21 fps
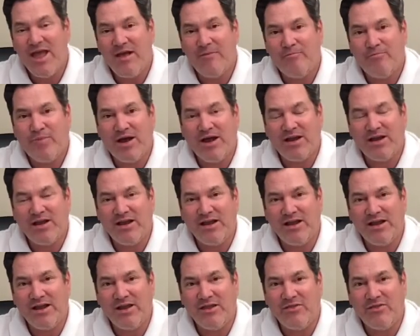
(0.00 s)
but
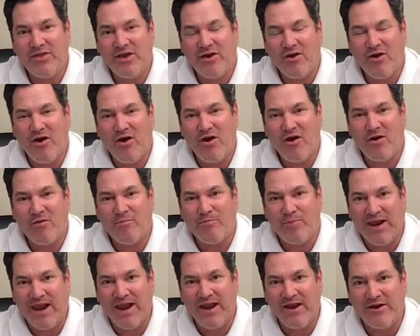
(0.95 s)
there are
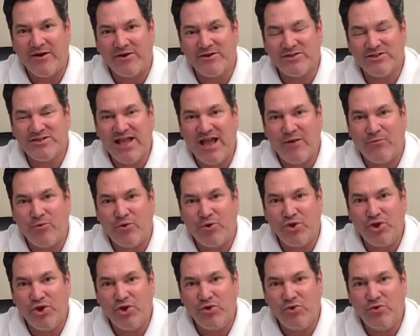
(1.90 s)
players that will
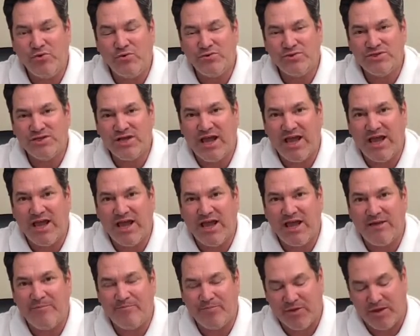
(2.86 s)
use eh,